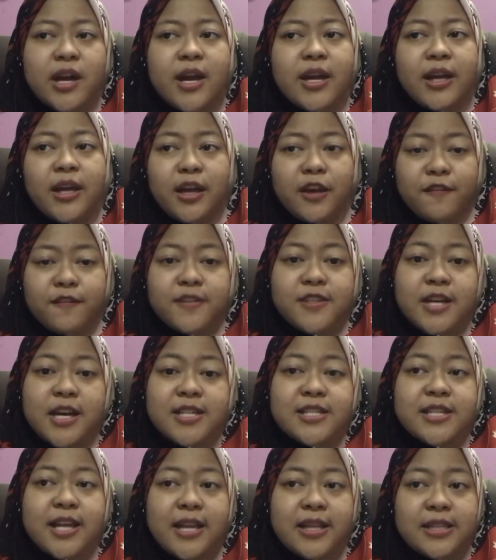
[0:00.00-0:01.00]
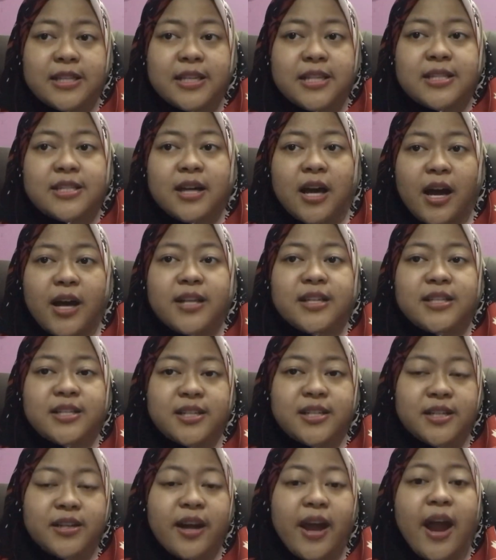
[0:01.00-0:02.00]
if their centers are near
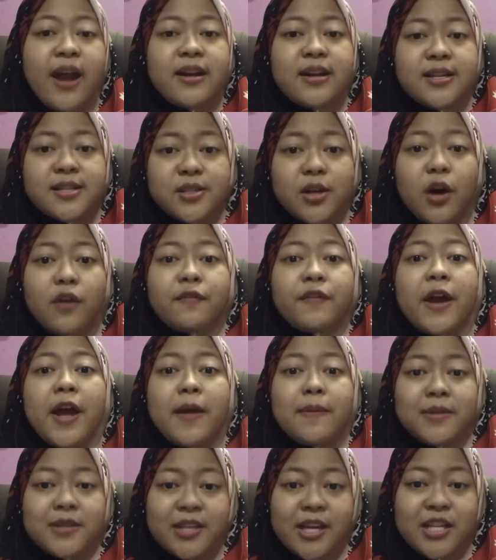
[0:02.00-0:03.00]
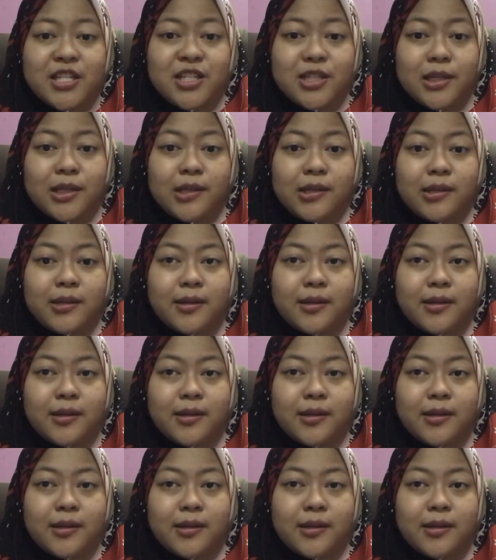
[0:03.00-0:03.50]
areas of habitation.